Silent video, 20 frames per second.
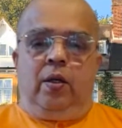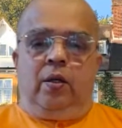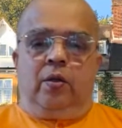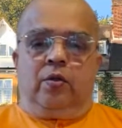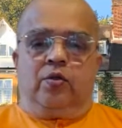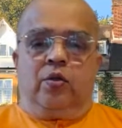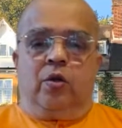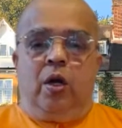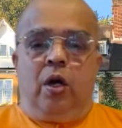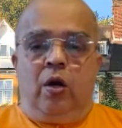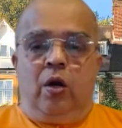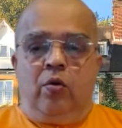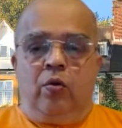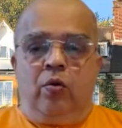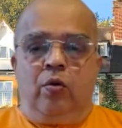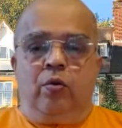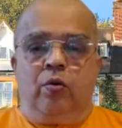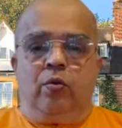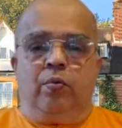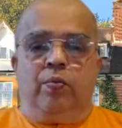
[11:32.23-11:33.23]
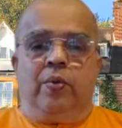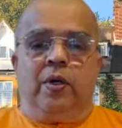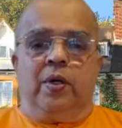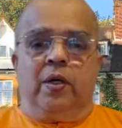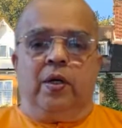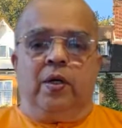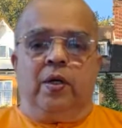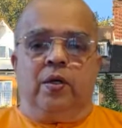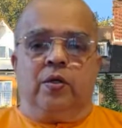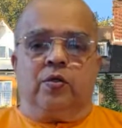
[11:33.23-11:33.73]
so how do you
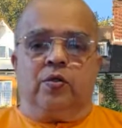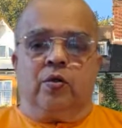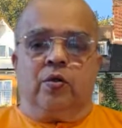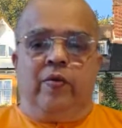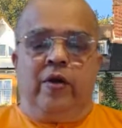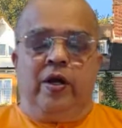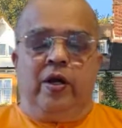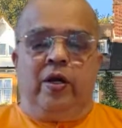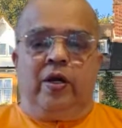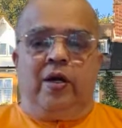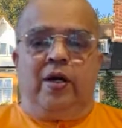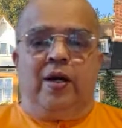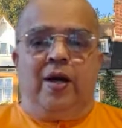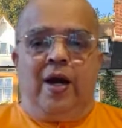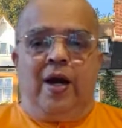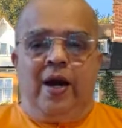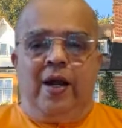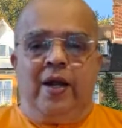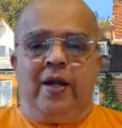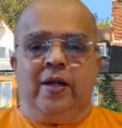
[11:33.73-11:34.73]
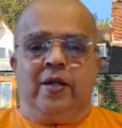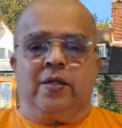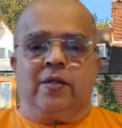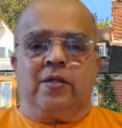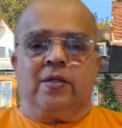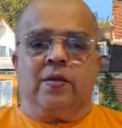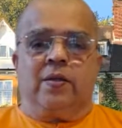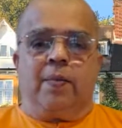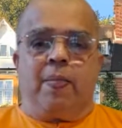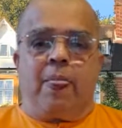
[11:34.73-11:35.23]
burn? So when it
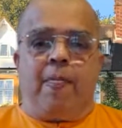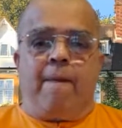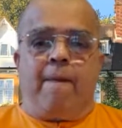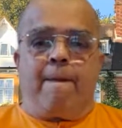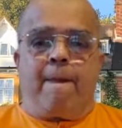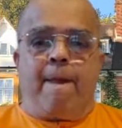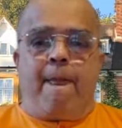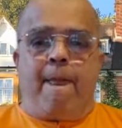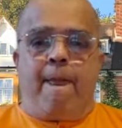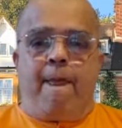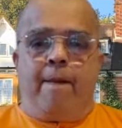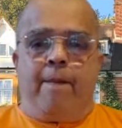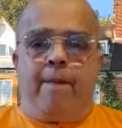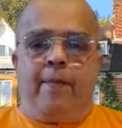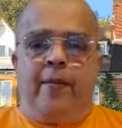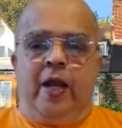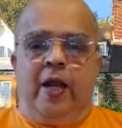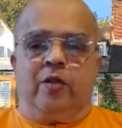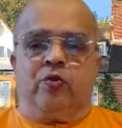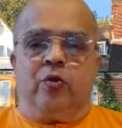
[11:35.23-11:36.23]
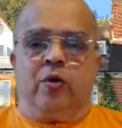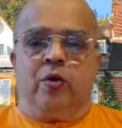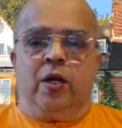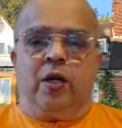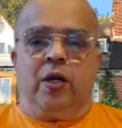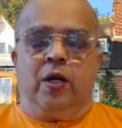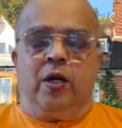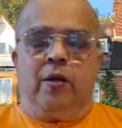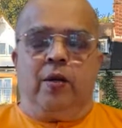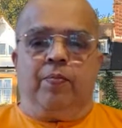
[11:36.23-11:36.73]
dries,
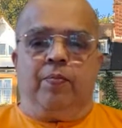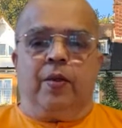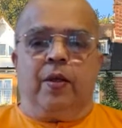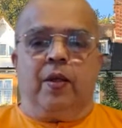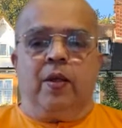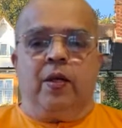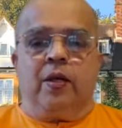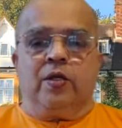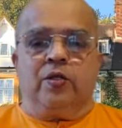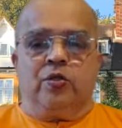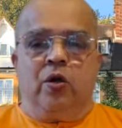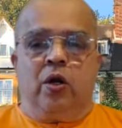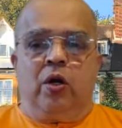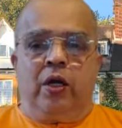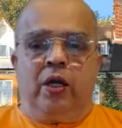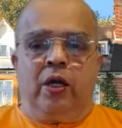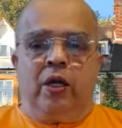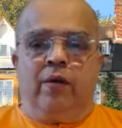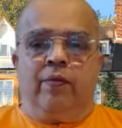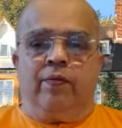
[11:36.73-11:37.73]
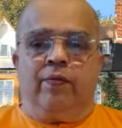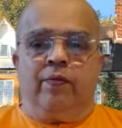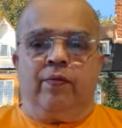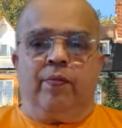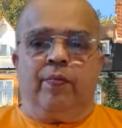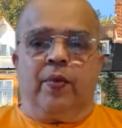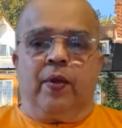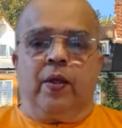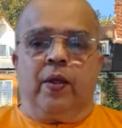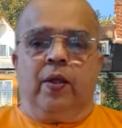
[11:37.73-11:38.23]
naturally, it is not enough.
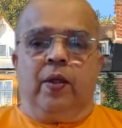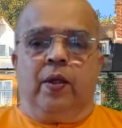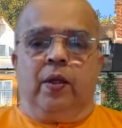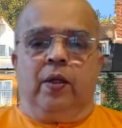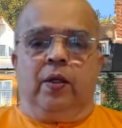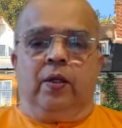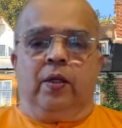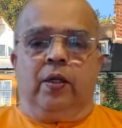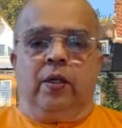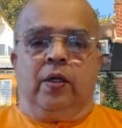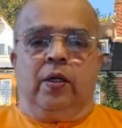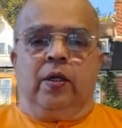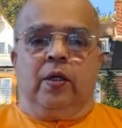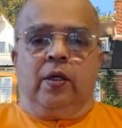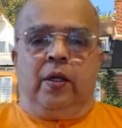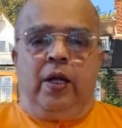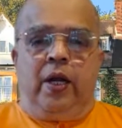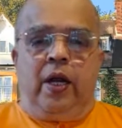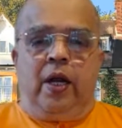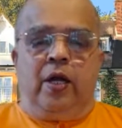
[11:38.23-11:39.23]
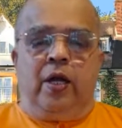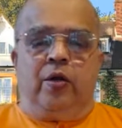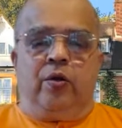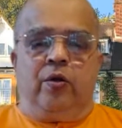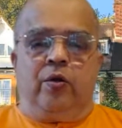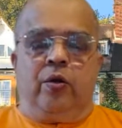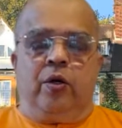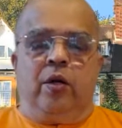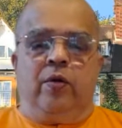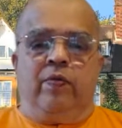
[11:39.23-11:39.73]
The Kriya
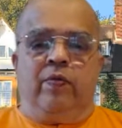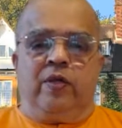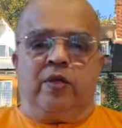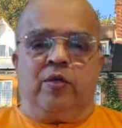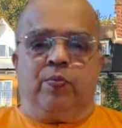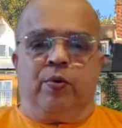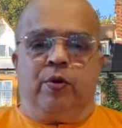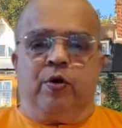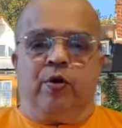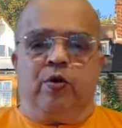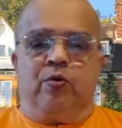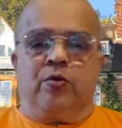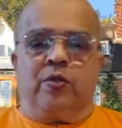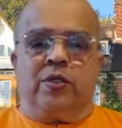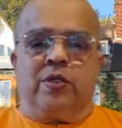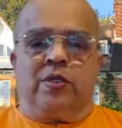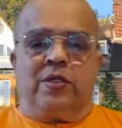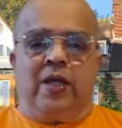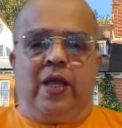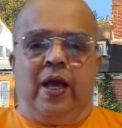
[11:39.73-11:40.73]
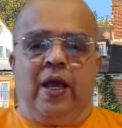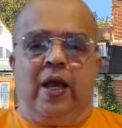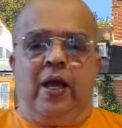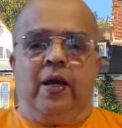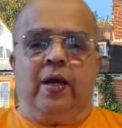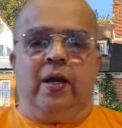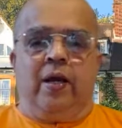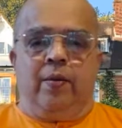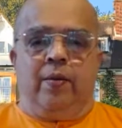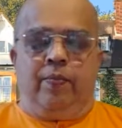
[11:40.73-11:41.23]
Yoga, which produces
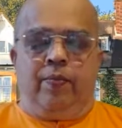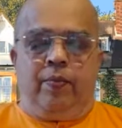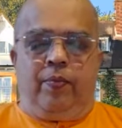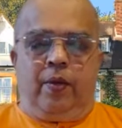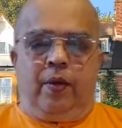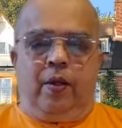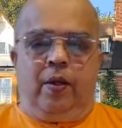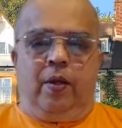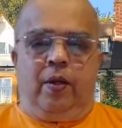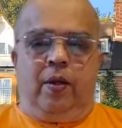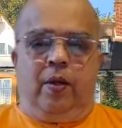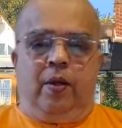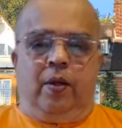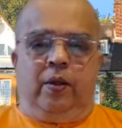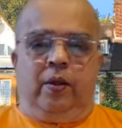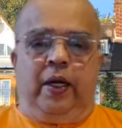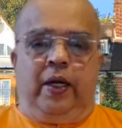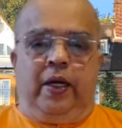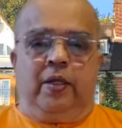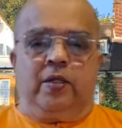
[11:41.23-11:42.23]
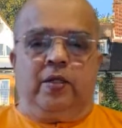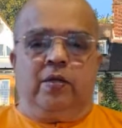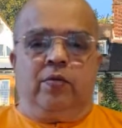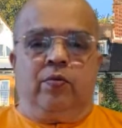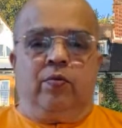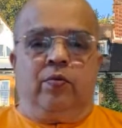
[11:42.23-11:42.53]
jnana, that is